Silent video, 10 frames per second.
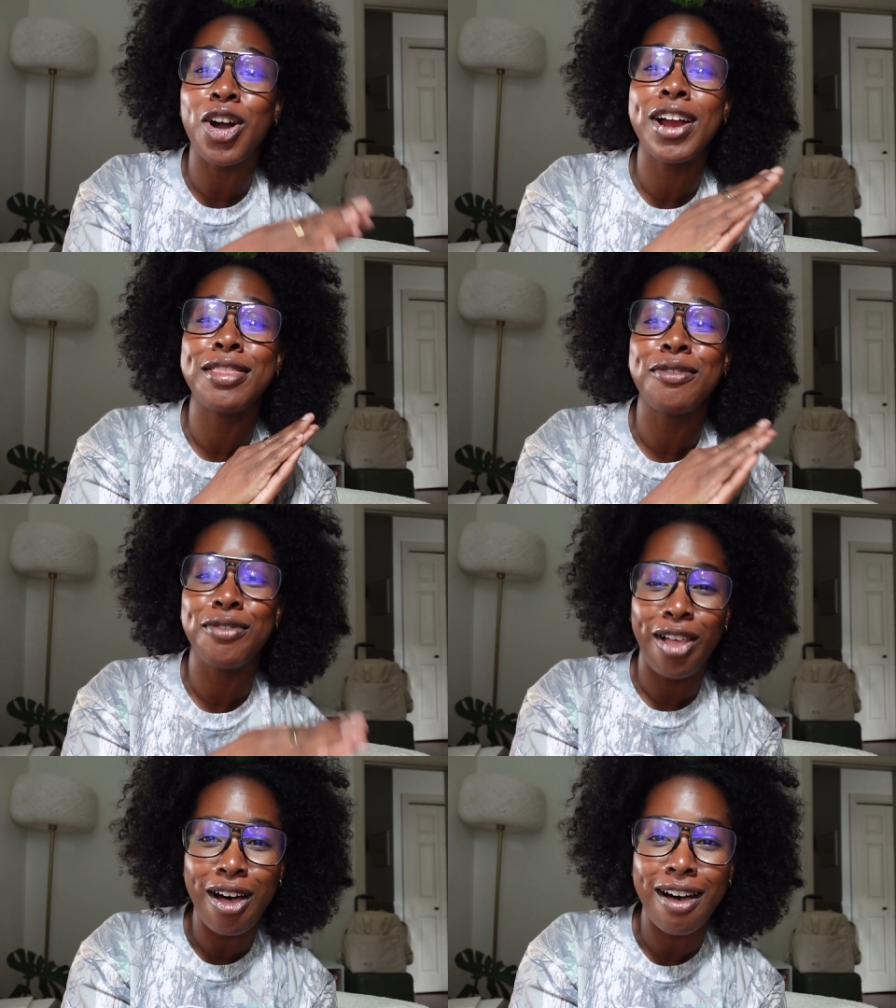in the
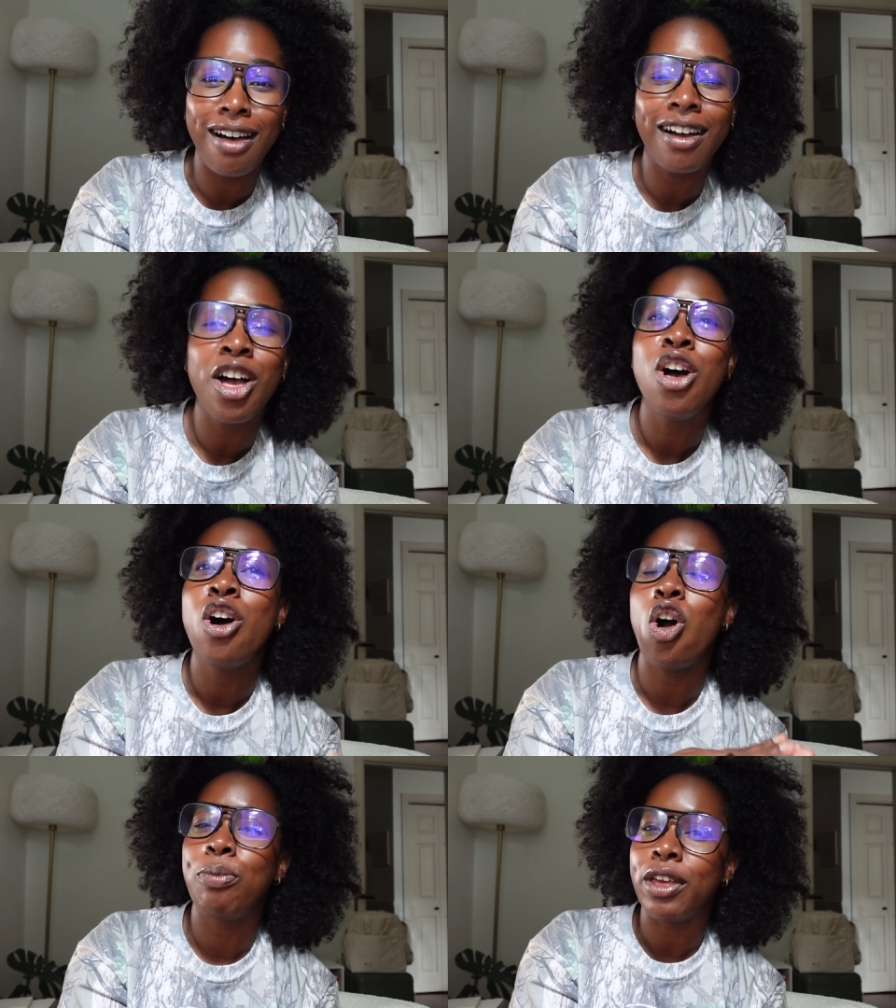vlog,
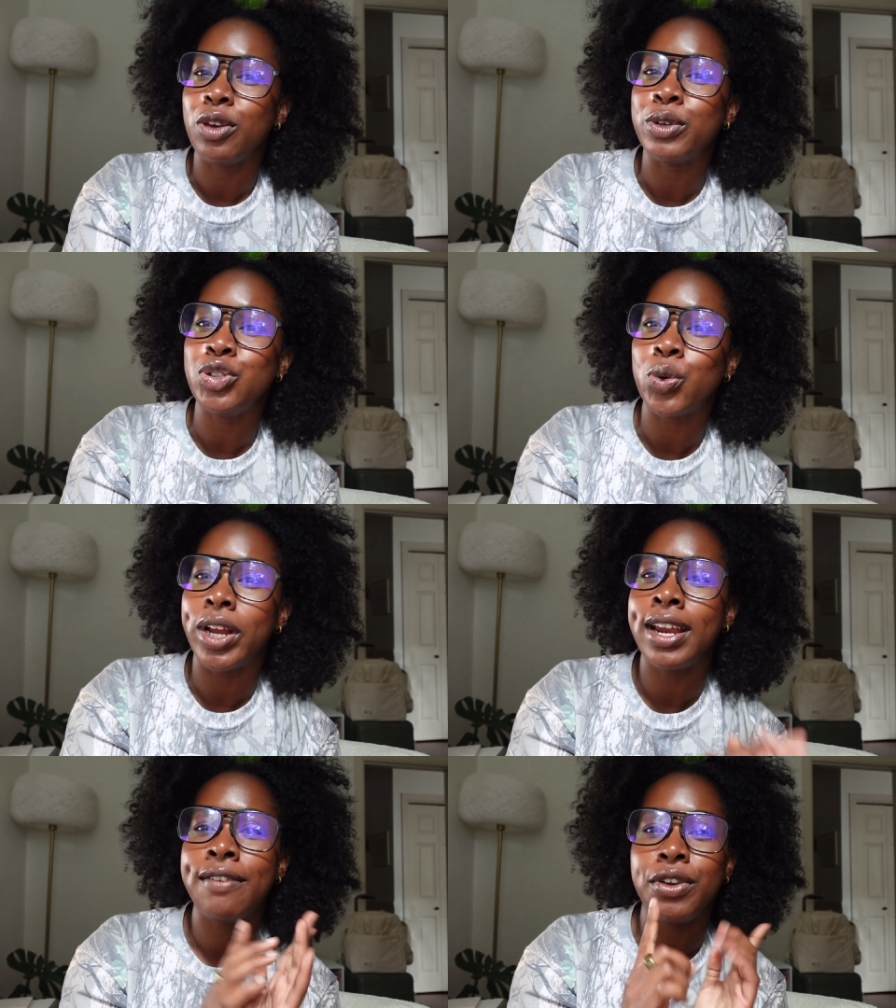hope that you enjoyed
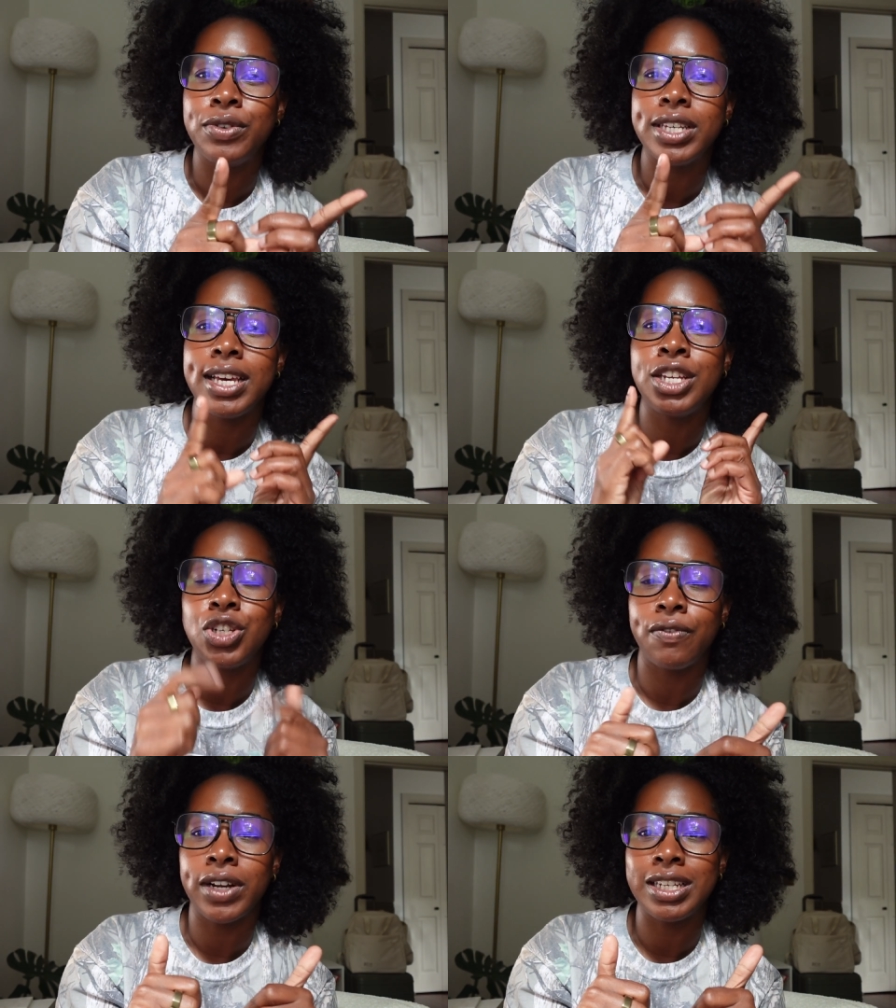it. If you did,
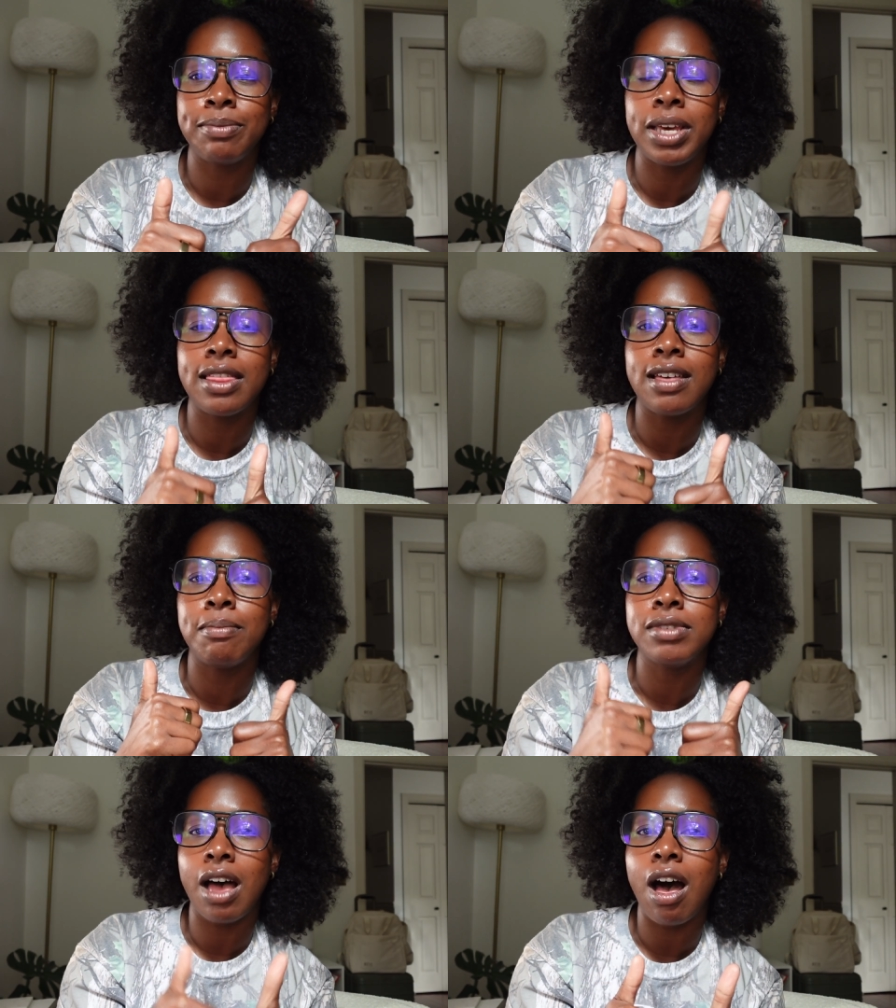don't forget to give me a
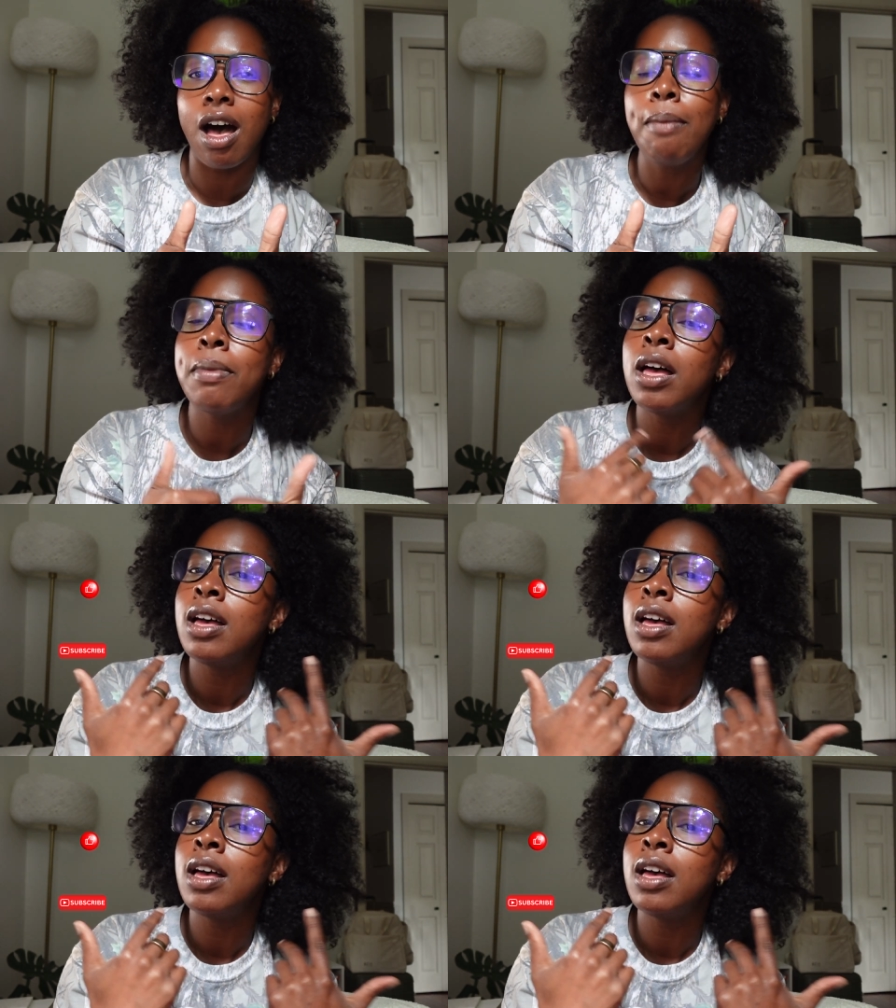thumbs up.